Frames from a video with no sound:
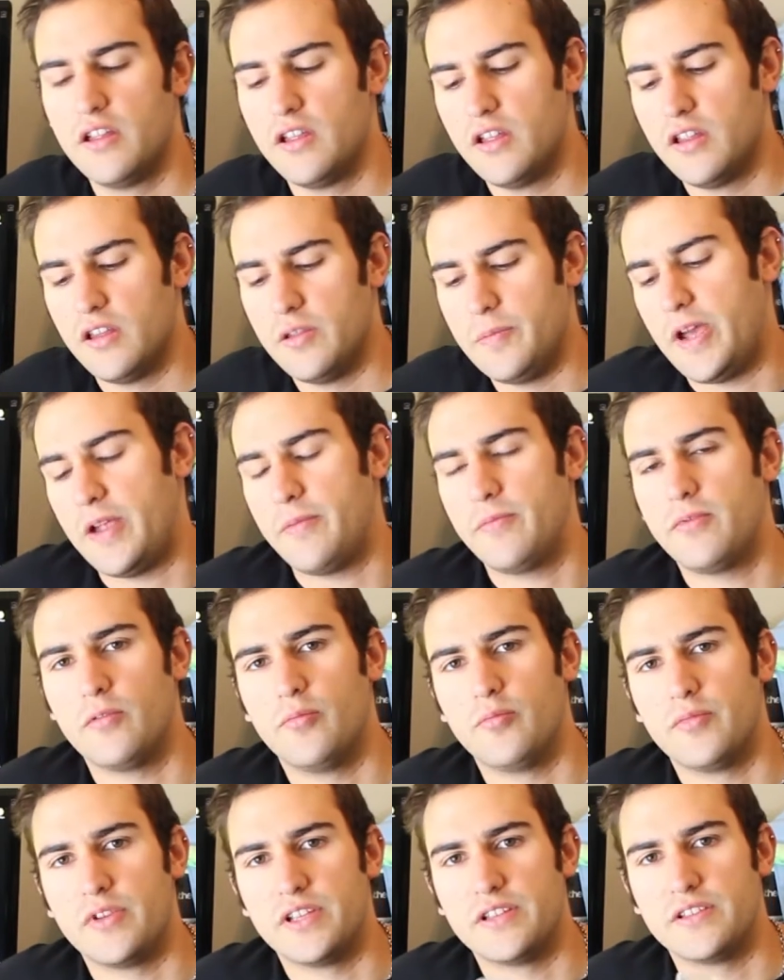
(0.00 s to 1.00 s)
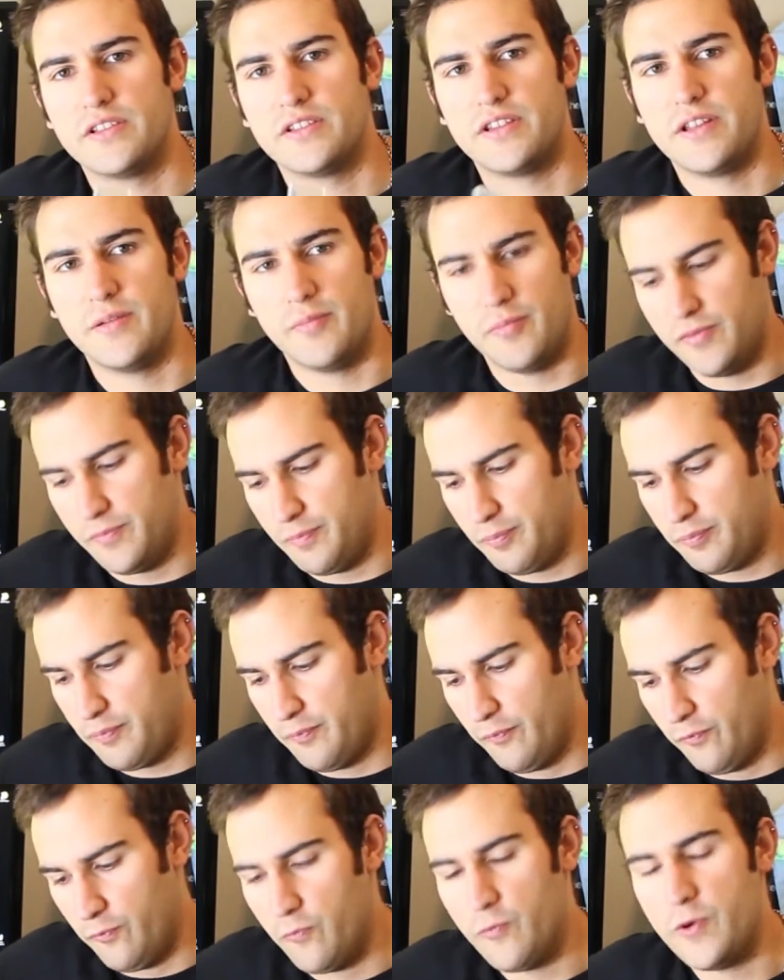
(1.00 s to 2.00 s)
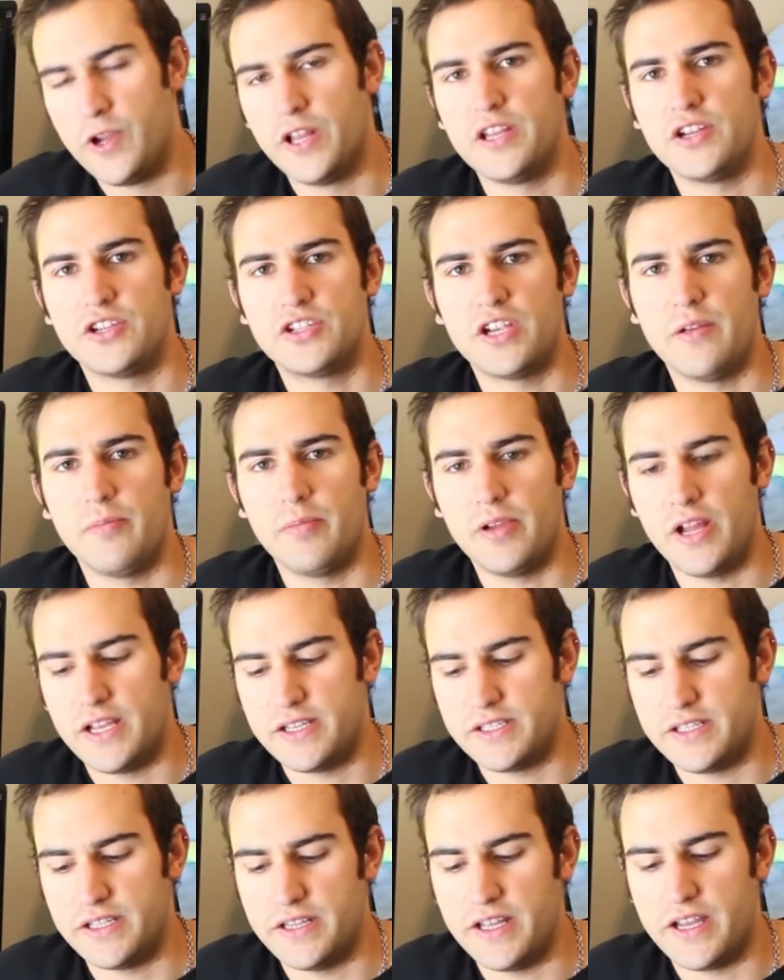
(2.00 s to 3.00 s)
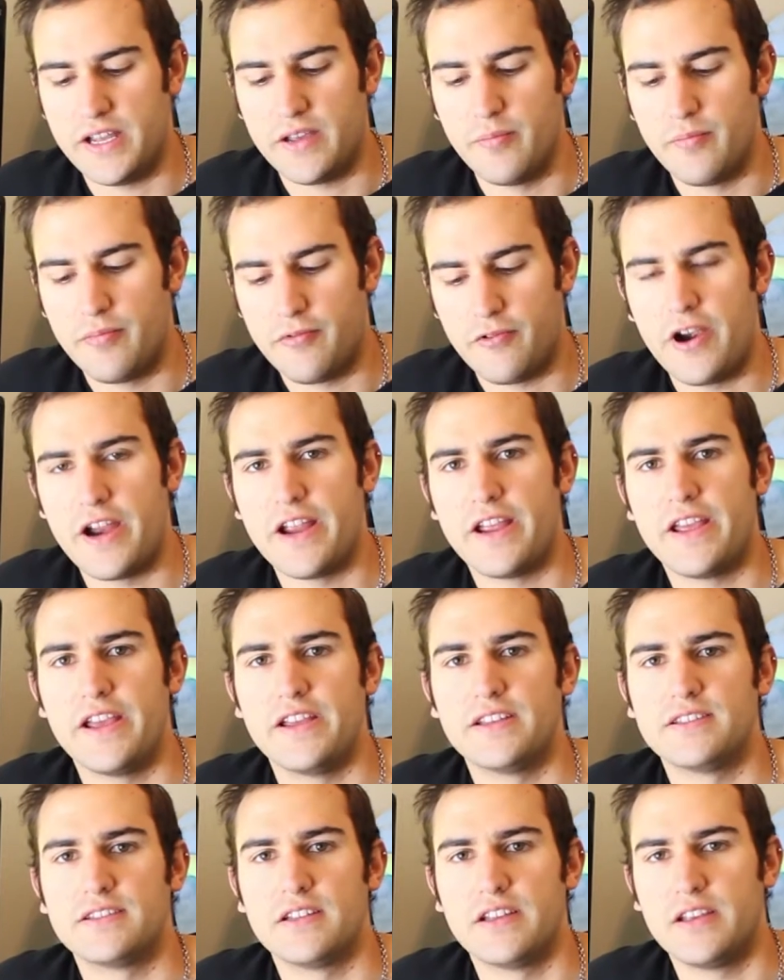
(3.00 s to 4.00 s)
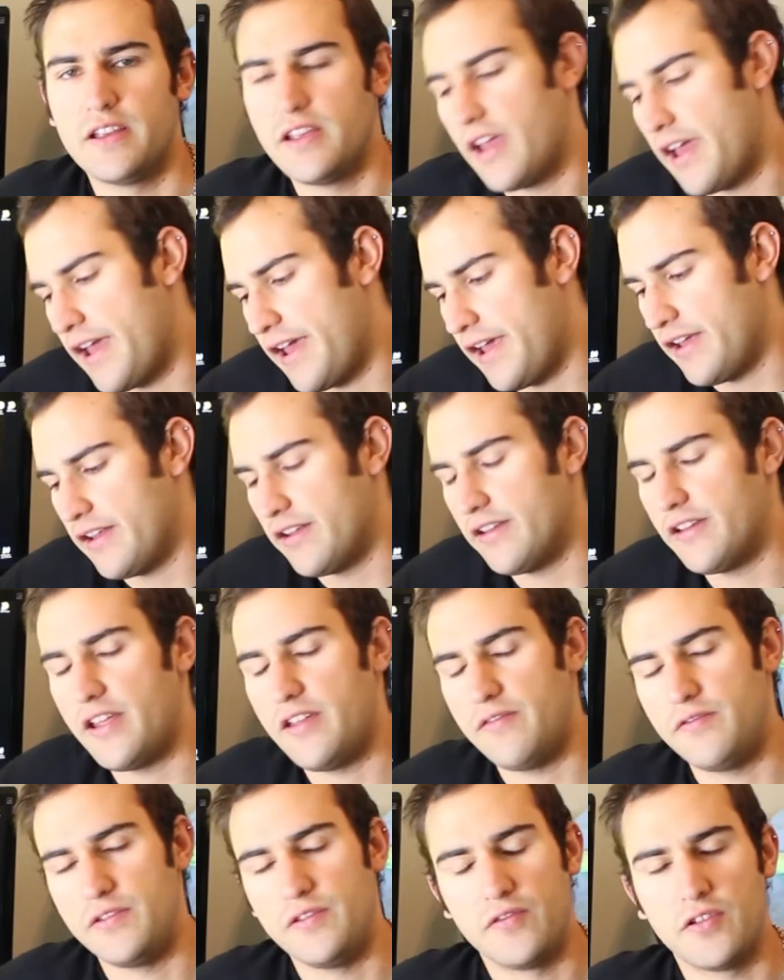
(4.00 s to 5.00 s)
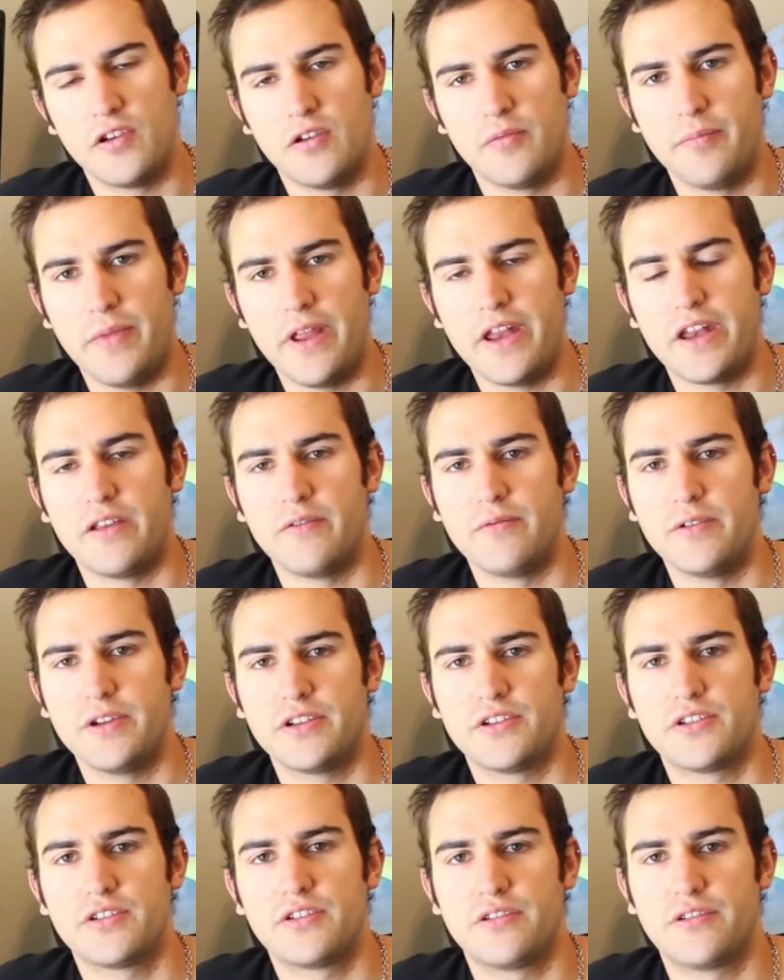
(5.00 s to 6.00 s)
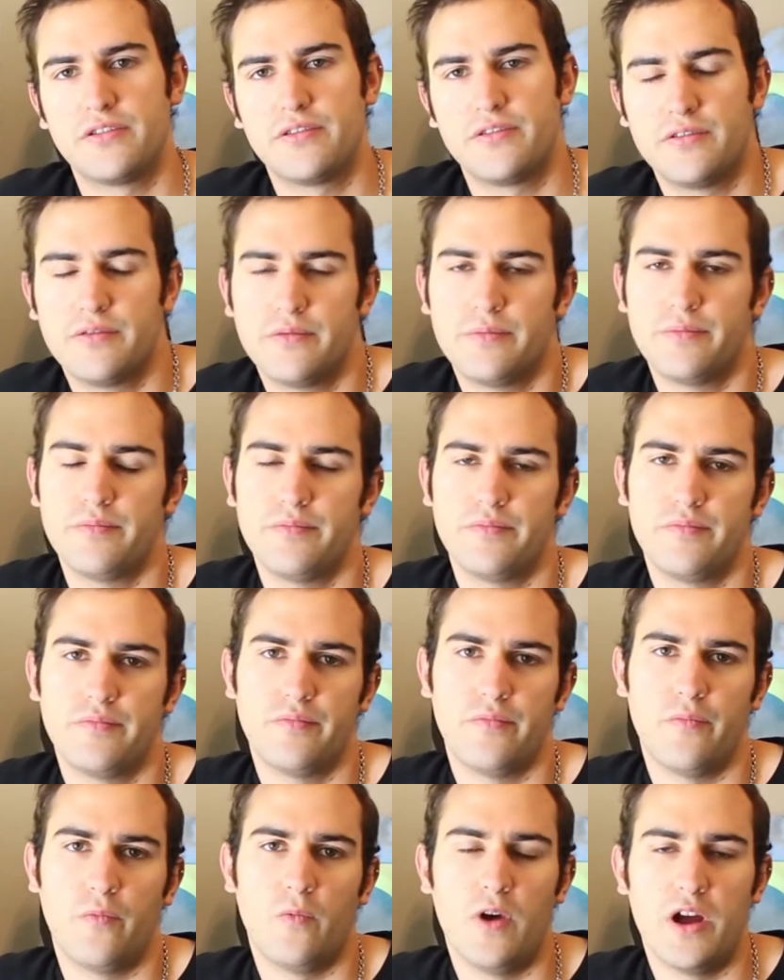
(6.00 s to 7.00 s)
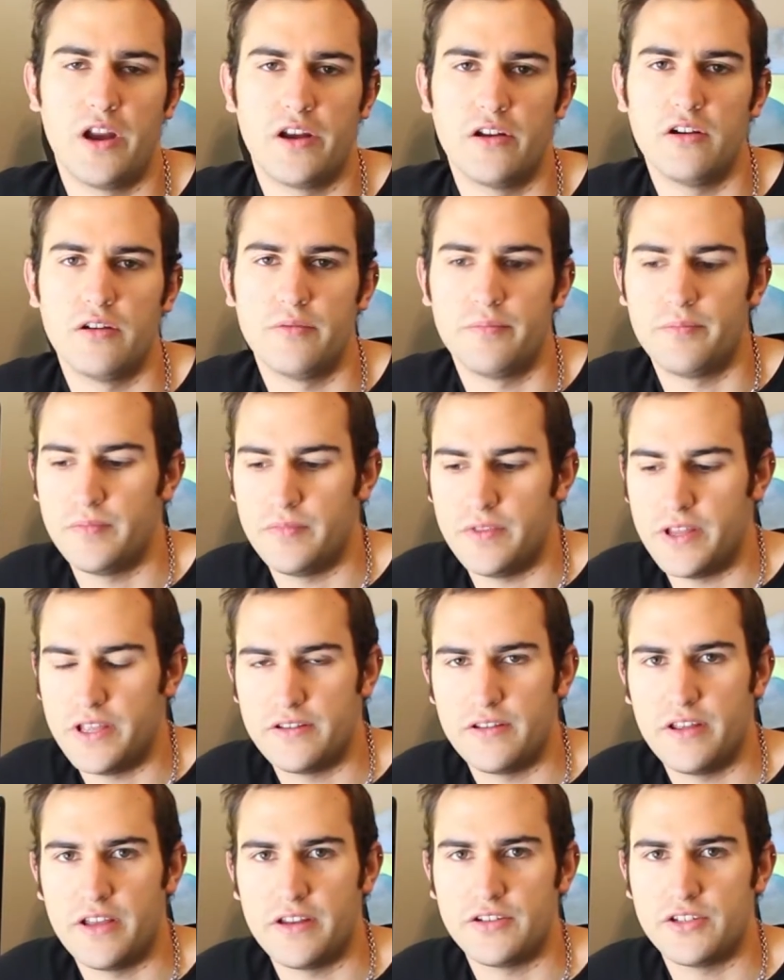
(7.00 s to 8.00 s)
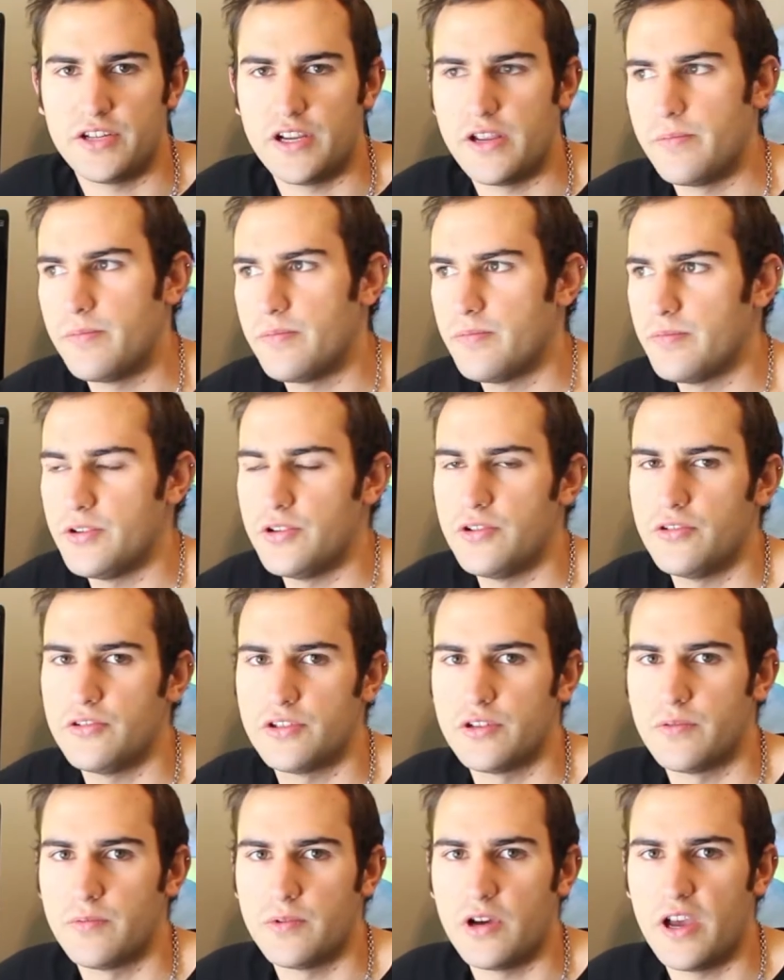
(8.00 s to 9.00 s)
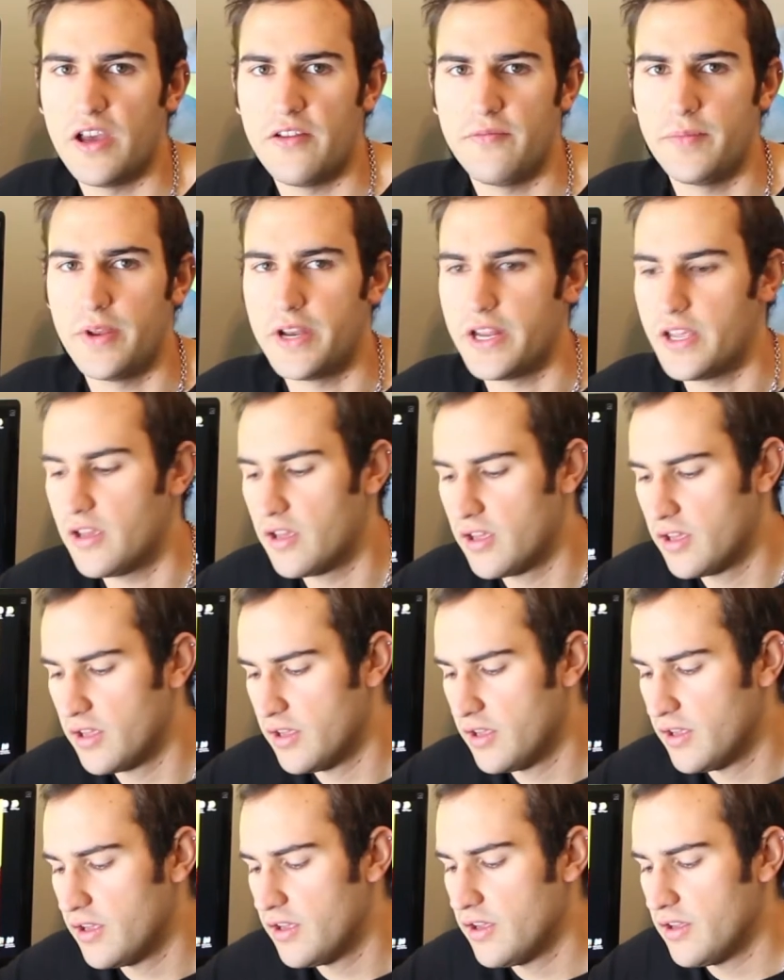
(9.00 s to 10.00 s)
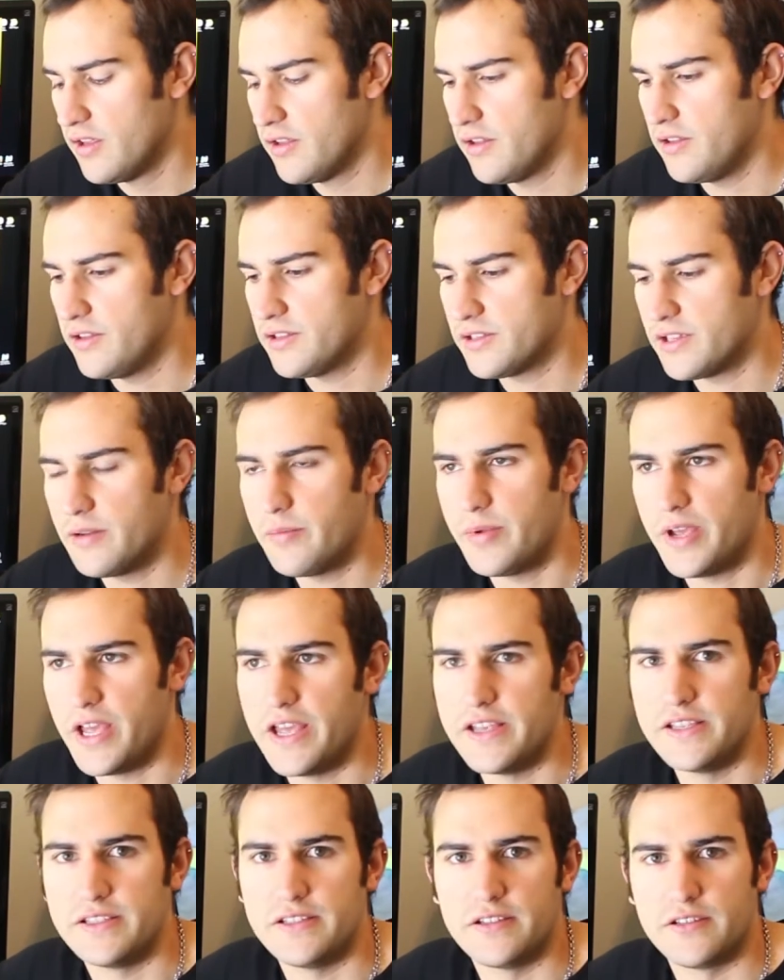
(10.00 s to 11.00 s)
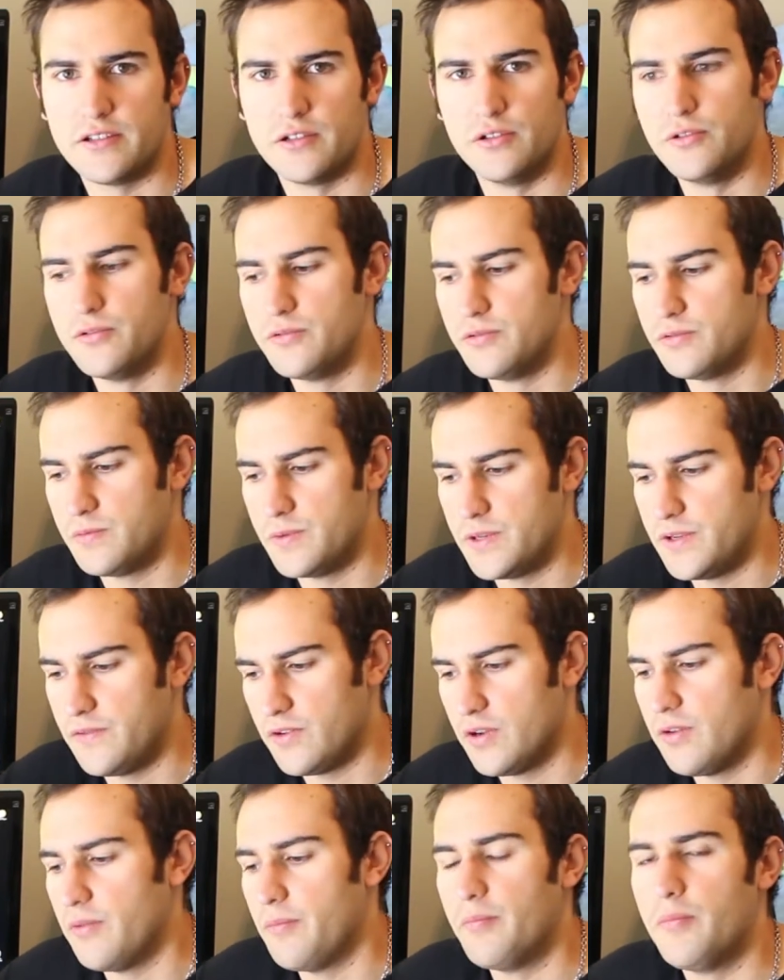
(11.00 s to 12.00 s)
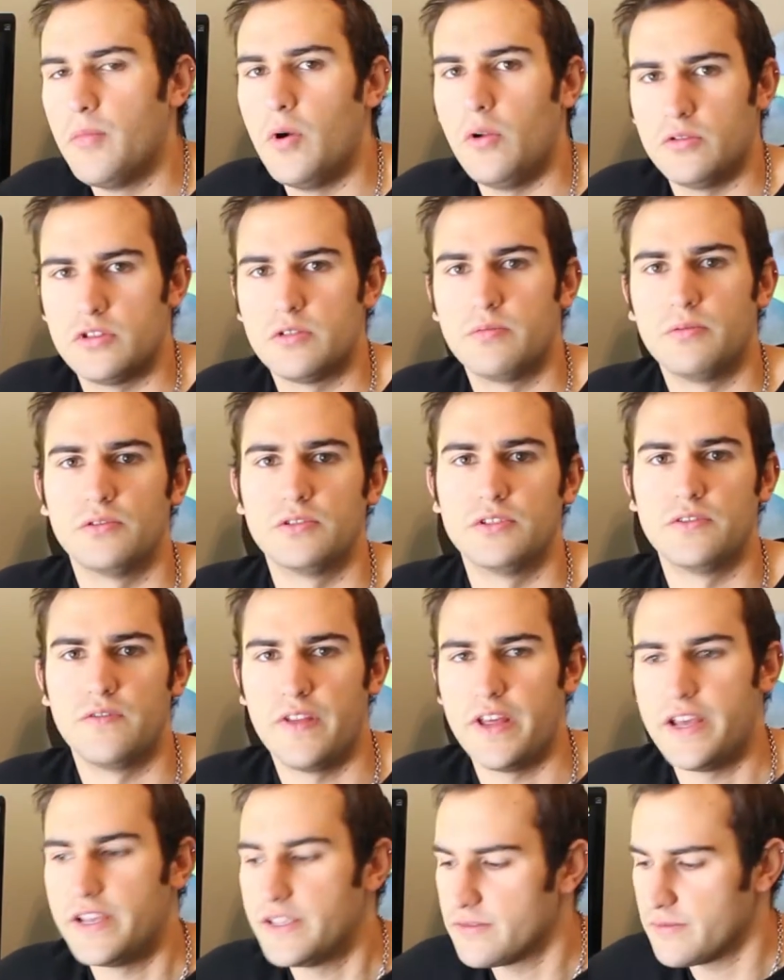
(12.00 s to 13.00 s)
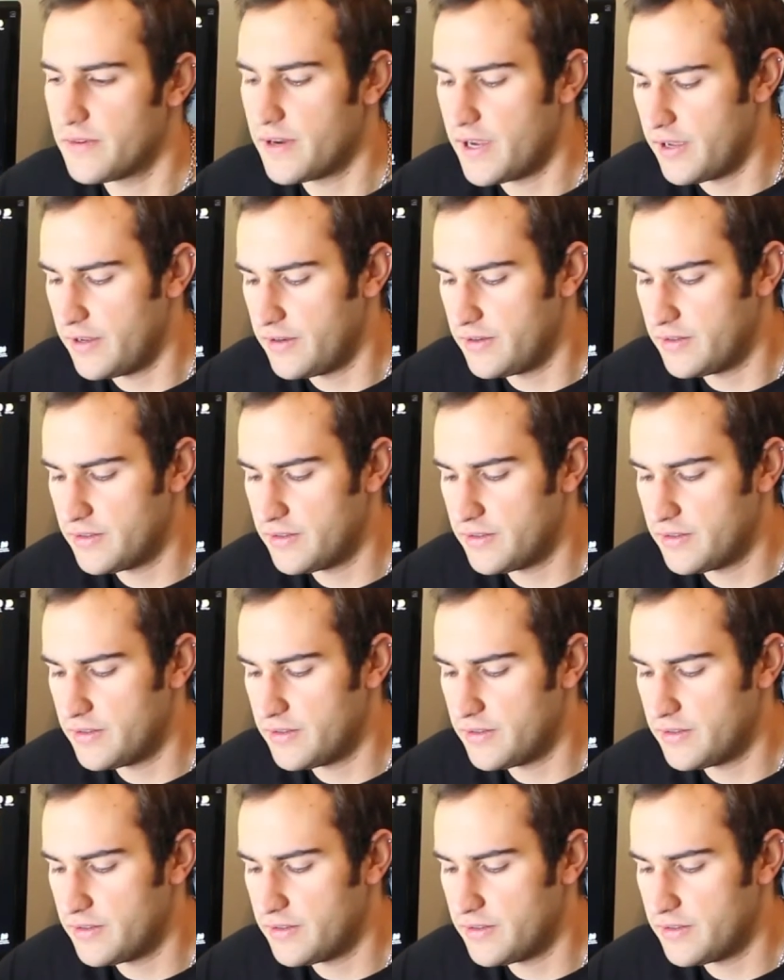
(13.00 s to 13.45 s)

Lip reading: The main problem is they're really cheap plastic. They can break easily, and if you've got many, which why not, they're that cheap, you usually will have many, it's going to be easier to lose when you've got multiples of these around.